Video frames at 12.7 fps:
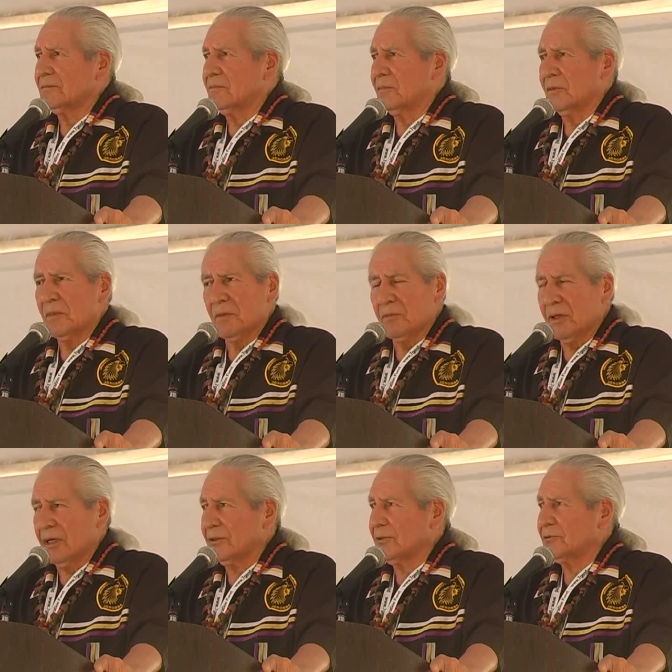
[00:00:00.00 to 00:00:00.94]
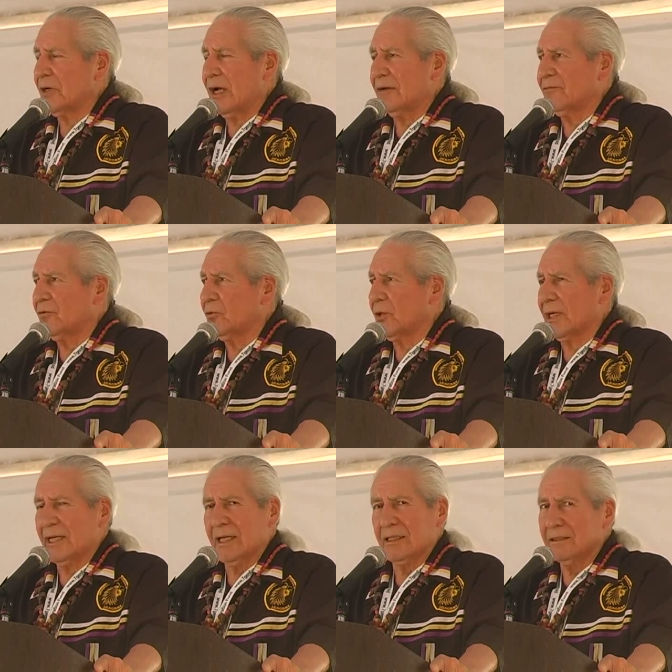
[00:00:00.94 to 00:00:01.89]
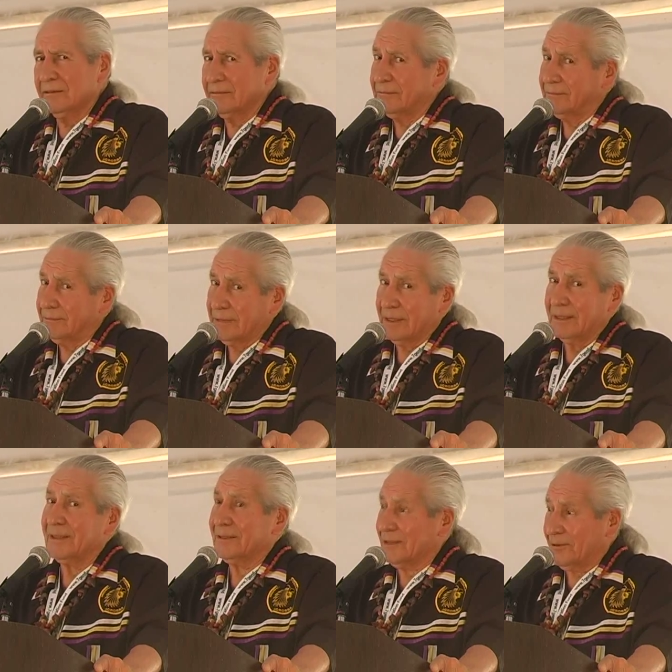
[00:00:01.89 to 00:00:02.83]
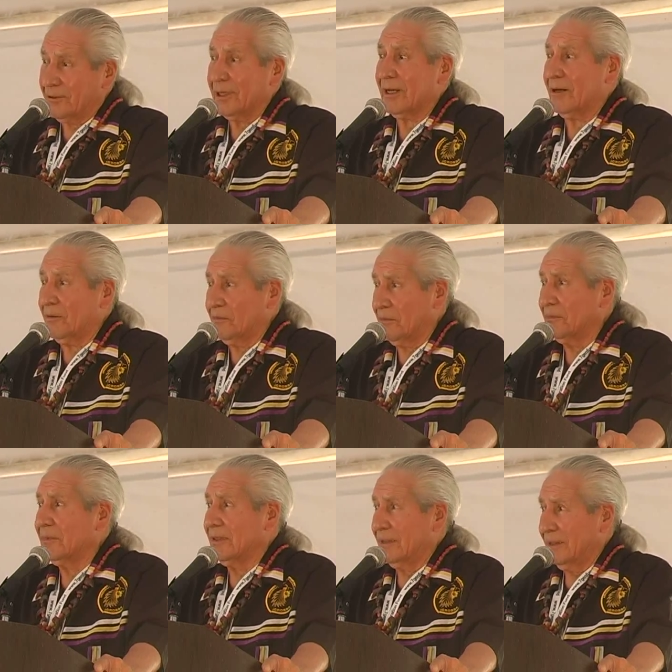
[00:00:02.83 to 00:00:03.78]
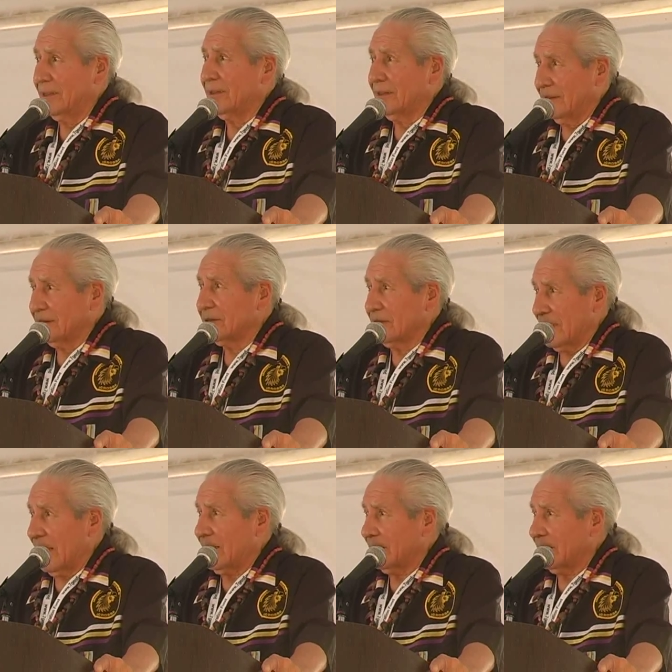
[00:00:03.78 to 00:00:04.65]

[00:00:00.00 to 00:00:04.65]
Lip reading: Remember how to dry food again. It's going to come to that.